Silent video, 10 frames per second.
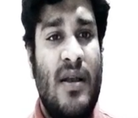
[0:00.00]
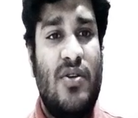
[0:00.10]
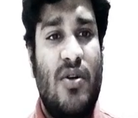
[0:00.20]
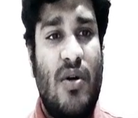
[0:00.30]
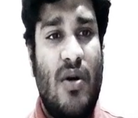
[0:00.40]

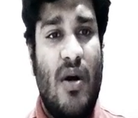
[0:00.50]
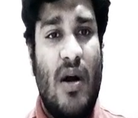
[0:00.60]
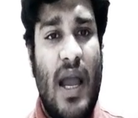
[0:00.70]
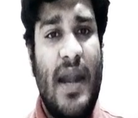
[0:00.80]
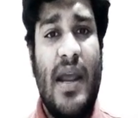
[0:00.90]
So
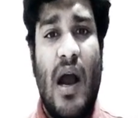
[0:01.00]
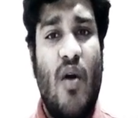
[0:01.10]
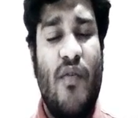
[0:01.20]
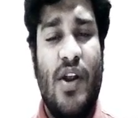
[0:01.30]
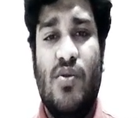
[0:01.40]

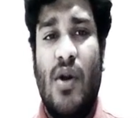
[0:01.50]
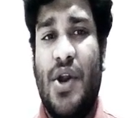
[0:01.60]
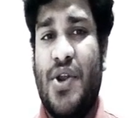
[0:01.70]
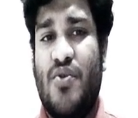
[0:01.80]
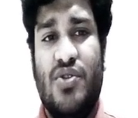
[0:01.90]
anyhow, we do
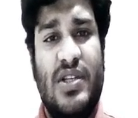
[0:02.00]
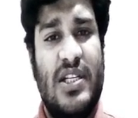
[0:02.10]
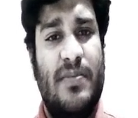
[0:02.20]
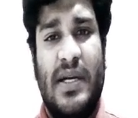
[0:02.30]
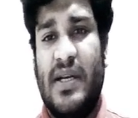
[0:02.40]
not use
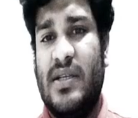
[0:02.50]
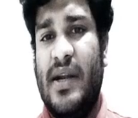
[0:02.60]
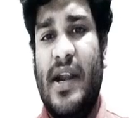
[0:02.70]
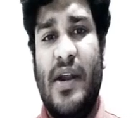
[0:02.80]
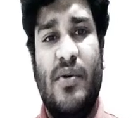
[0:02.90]
these methods
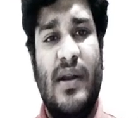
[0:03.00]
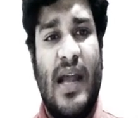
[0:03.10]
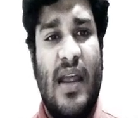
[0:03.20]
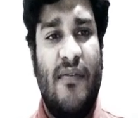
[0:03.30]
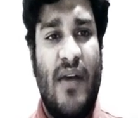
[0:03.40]
in day-to-day
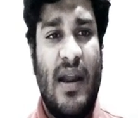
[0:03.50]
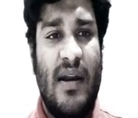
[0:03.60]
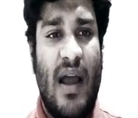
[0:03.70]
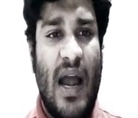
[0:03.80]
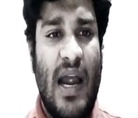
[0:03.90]
life,
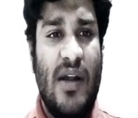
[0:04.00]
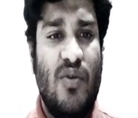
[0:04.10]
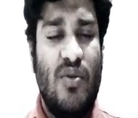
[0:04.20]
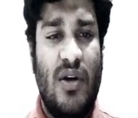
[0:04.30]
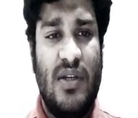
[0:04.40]
and I do
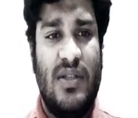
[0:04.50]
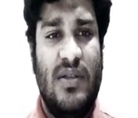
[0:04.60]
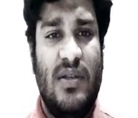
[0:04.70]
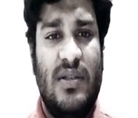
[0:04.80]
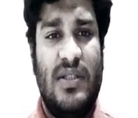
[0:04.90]
not
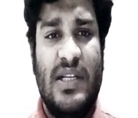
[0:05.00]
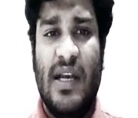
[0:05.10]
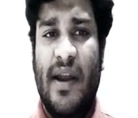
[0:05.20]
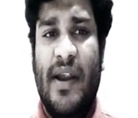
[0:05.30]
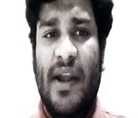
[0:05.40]

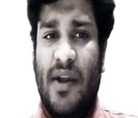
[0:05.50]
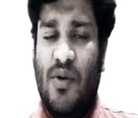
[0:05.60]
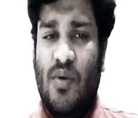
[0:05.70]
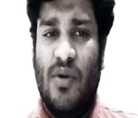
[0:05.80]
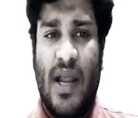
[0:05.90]
see a need
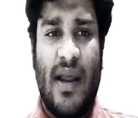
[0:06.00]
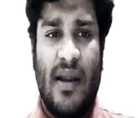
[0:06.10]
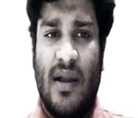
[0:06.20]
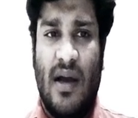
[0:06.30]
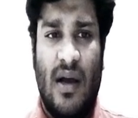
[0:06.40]
to like
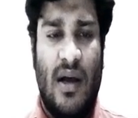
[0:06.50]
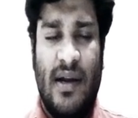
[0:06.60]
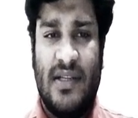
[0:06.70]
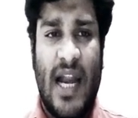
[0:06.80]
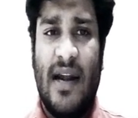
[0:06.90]

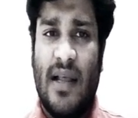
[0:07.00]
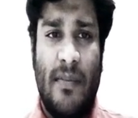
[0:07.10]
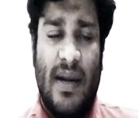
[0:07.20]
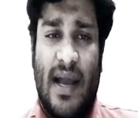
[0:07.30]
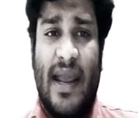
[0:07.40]
understand them.
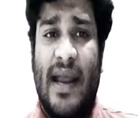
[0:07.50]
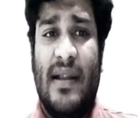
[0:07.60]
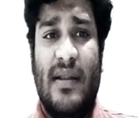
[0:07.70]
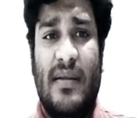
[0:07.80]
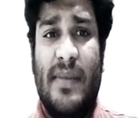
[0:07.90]
But
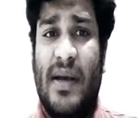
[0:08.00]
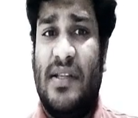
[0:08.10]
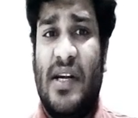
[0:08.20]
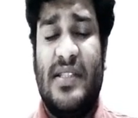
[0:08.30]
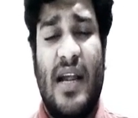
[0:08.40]
again, the
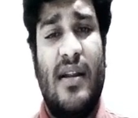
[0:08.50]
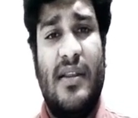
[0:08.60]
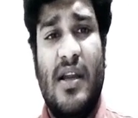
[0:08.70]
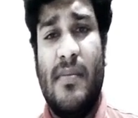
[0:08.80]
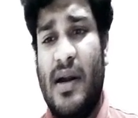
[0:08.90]
methods are
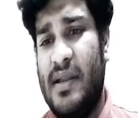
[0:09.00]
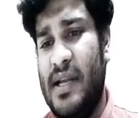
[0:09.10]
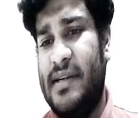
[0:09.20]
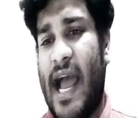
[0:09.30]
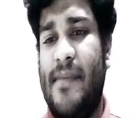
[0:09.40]
nothing but
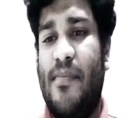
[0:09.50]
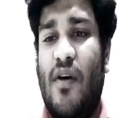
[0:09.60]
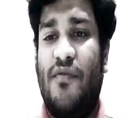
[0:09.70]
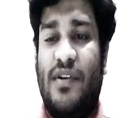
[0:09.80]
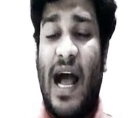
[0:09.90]
the type
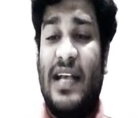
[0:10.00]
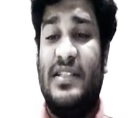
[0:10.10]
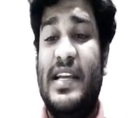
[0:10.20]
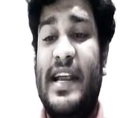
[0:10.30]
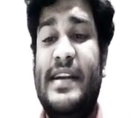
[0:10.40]
of
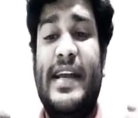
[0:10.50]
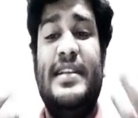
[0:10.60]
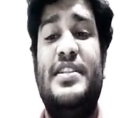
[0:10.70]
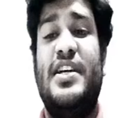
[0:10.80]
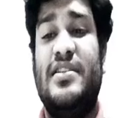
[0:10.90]
task, the
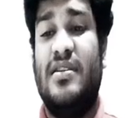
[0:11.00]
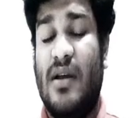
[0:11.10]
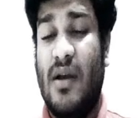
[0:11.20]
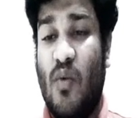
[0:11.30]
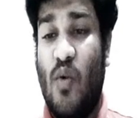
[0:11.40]
intentions,
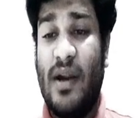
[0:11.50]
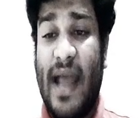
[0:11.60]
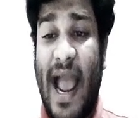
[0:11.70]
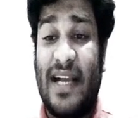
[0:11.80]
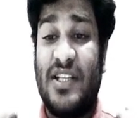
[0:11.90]

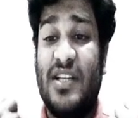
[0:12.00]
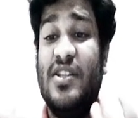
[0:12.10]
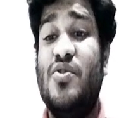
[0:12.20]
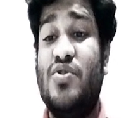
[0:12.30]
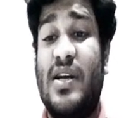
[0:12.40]
what action
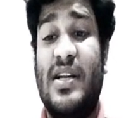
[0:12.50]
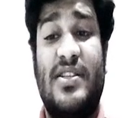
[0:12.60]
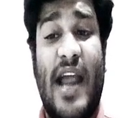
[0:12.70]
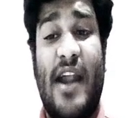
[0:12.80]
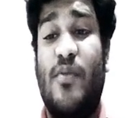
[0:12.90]
the user is
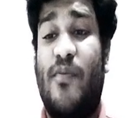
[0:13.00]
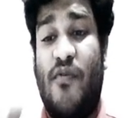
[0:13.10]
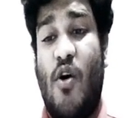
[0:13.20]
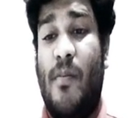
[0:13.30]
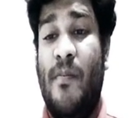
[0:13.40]
trying to
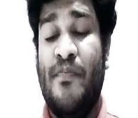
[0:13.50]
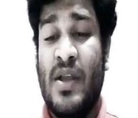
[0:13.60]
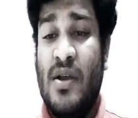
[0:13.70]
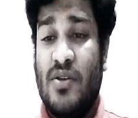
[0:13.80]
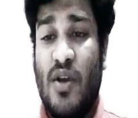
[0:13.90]
perform.
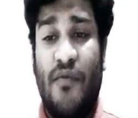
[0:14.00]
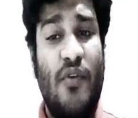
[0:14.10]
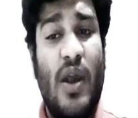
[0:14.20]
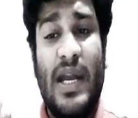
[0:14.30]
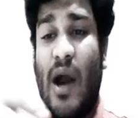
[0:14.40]
So if
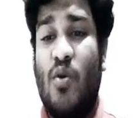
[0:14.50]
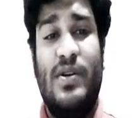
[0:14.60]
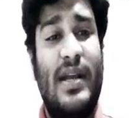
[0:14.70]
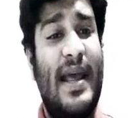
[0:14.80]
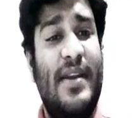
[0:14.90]
you
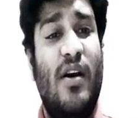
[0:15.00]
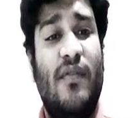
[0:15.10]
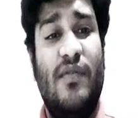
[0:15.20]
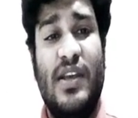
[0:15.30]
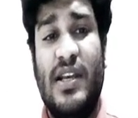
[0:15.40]
encounter any
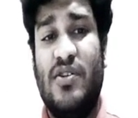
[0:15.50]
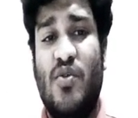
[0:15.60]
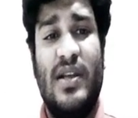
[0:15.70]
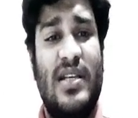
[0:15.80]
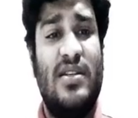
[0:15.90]
of these, so
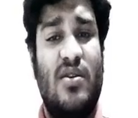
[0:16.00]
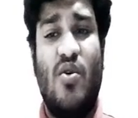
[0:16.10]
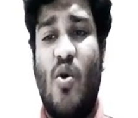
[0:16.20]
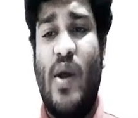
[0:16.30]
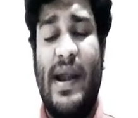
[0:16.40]
you can just
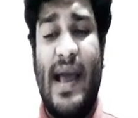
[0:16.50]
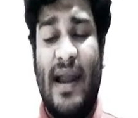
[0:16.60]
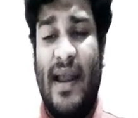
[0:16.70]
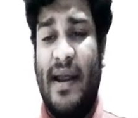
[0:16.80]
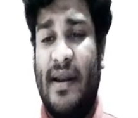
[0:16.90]
go ahead
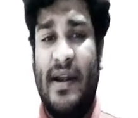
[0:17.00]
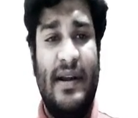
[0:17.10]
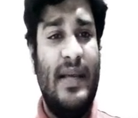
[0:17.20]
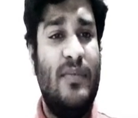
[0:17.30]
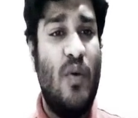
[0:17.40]
and like
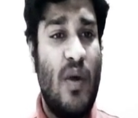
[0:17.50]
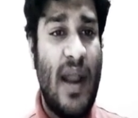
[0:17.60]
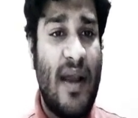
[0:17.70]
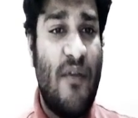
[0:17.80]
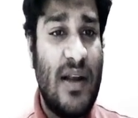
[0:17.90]
read them. So
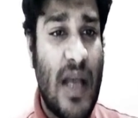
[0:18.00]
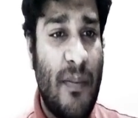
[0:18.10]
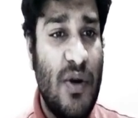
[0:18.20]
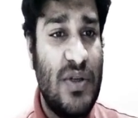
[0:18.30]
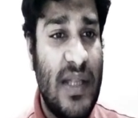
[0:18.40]
like for
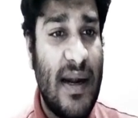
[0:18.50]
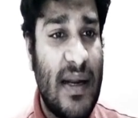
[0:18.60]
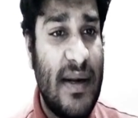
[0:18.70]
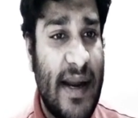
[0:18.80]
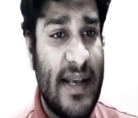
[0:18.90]
example, you say
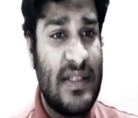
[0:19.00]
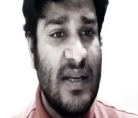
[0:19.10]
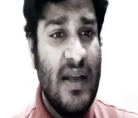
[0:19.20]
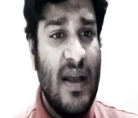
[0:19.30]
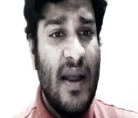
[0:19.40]
that trace,
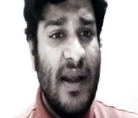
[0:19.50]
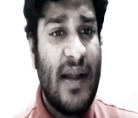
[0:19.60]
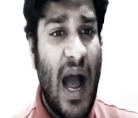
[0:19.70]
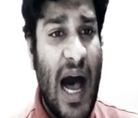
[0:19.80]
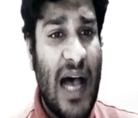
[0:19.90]

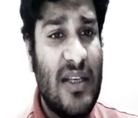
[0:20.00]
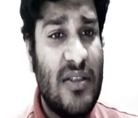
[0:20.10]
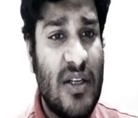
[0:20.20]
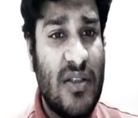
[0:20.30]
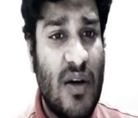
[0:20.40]
it asks
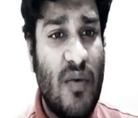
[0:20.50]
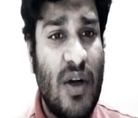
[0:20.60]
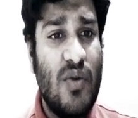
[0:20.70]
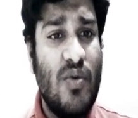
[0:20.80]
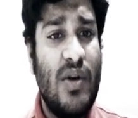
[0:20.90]
the
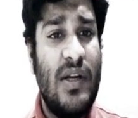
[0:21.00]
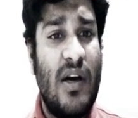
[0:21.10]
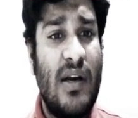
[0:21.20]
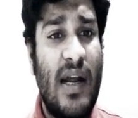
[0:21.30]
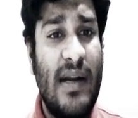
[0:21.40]
server to
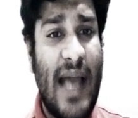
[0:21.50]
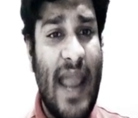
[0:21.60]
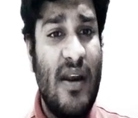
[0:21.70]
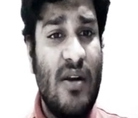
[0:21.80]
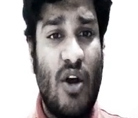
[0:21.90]
return a
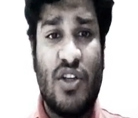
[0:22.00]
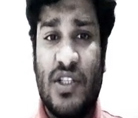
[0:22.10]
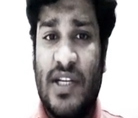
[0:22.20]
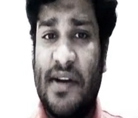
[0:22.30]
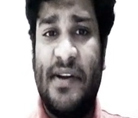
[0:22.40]

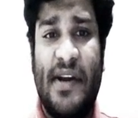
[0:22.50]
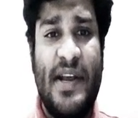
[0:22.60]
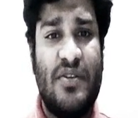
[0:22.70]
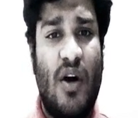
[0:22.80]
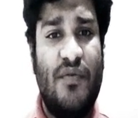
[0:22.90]
diagnostic
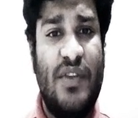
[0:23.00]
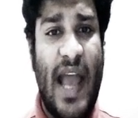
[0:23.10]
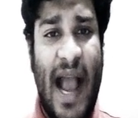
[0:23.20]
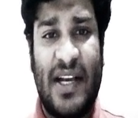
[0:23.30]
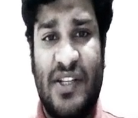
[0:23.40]
trace of the
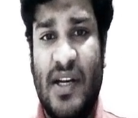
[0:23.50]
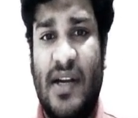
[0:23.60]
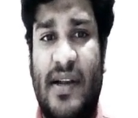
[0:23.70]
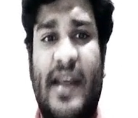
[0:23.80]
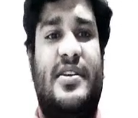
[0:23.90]
action
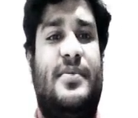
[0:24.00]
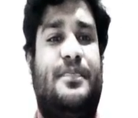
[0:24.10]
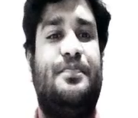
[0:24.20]
it takes.